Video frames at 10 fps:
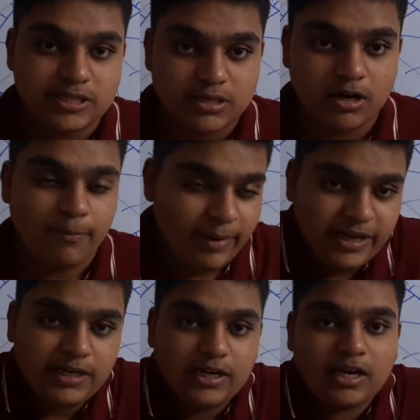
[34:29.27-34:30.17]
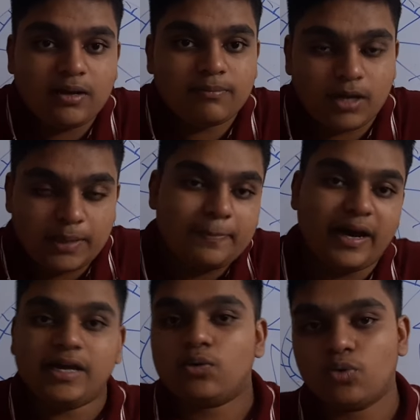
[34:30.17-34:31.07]
My dream and
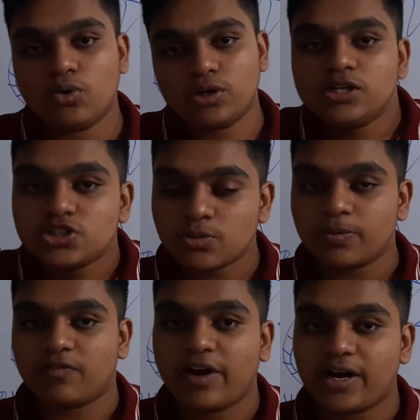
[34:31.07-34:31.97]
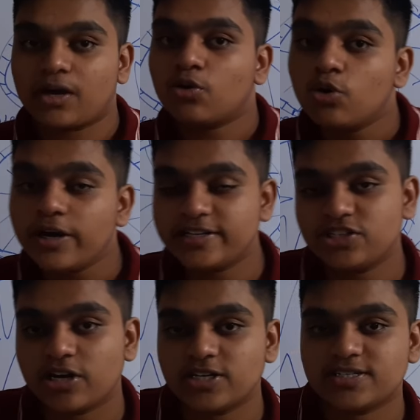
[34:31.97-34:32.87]
my goal is to provide good
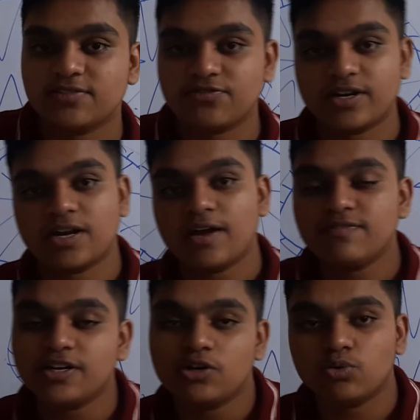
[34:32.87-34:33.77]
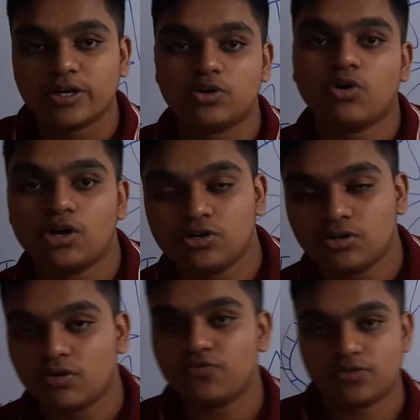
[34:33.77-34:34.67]
education for every nook and corner
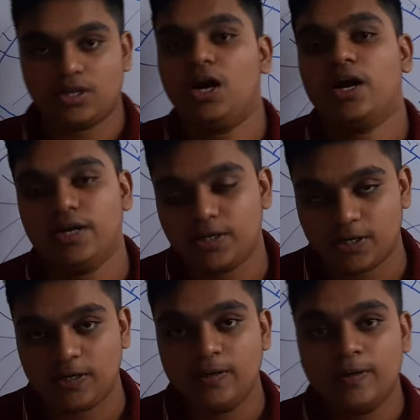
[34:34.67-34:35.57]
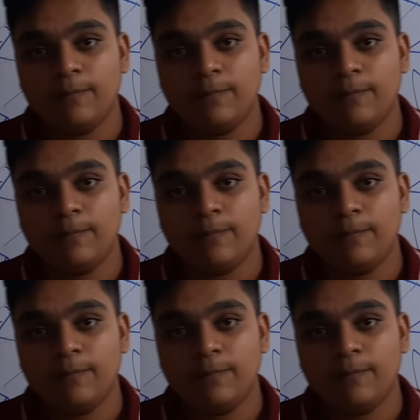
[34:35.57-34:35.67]
of the country.